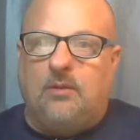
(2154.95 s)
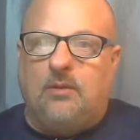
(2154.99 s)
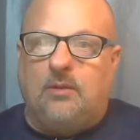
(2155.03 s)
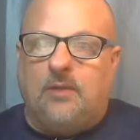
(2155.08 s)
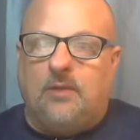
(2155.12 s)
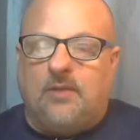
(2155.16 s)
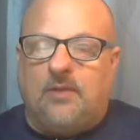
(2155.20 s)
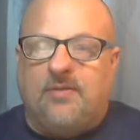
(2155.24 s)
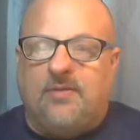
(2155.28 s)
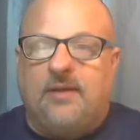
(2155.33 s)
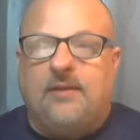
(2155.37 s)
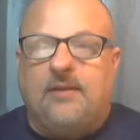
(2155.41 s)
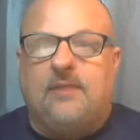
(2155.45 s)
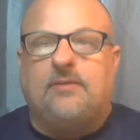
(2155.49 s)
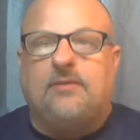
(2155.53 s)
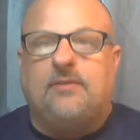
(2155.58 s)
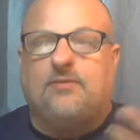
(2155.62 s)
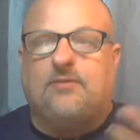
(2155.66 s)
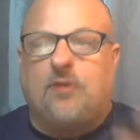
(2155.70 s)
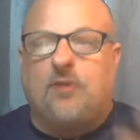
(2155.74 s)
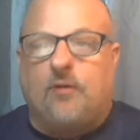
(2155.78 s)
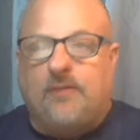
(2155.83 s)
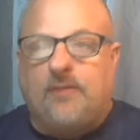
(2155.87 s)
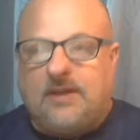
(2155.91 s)
the thing that the
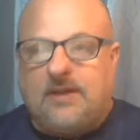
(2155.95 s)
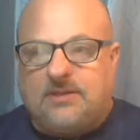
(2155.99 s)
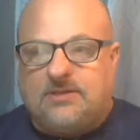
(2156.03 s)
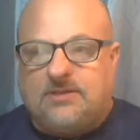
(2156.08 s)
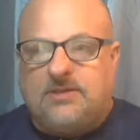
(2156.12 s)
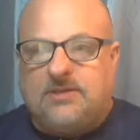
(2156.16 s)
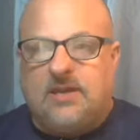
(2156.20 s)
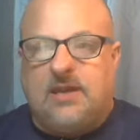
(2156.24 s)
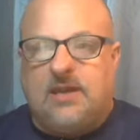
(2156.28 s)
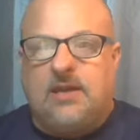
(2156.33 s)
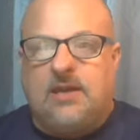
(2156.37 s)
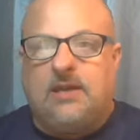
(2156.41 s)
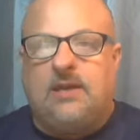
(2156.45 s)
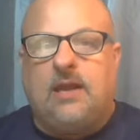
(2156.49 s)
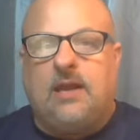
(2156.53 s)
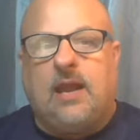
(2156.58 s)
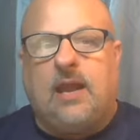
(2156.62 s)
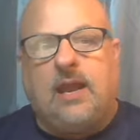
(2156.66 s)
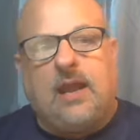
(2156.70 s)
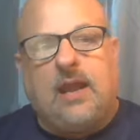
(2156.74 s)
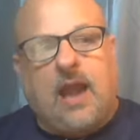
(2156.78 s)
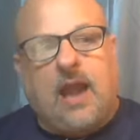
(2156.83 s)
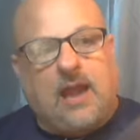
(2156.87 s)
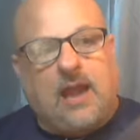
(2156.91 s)
soviets did
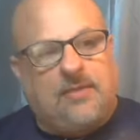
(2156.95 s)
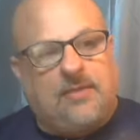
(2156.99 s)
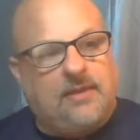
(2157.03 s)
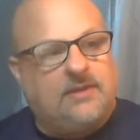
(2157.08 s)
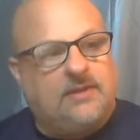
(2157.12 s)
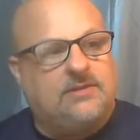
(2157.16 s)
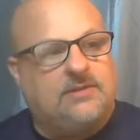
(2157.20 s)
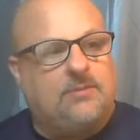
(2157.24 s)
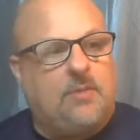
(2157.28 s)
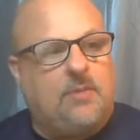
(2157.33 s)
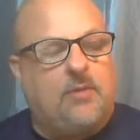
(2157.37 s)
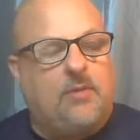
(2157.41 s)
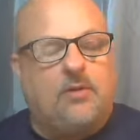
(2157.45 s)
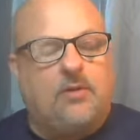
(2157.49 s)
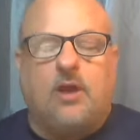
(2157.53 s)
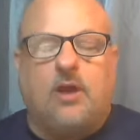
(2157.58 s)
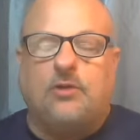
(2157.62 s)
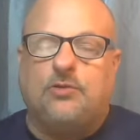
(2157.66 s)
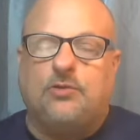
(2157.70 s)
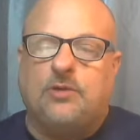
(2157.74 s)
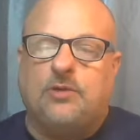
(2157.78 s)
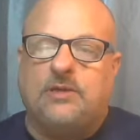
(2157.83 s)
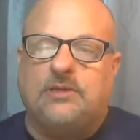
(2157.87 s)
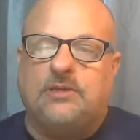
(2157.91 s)
and i think some other
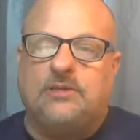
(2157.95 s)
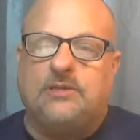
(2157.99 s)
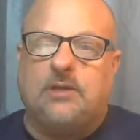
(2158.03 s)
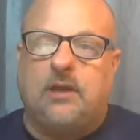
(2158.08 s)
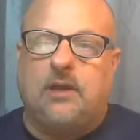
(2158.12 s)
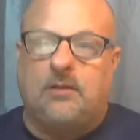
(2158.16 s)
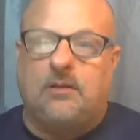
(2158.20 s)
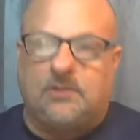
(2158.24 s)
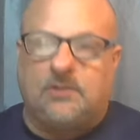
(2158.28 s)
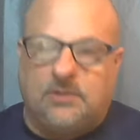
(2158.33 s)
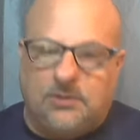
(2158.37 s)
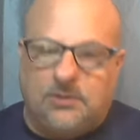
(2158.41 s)
countries uh,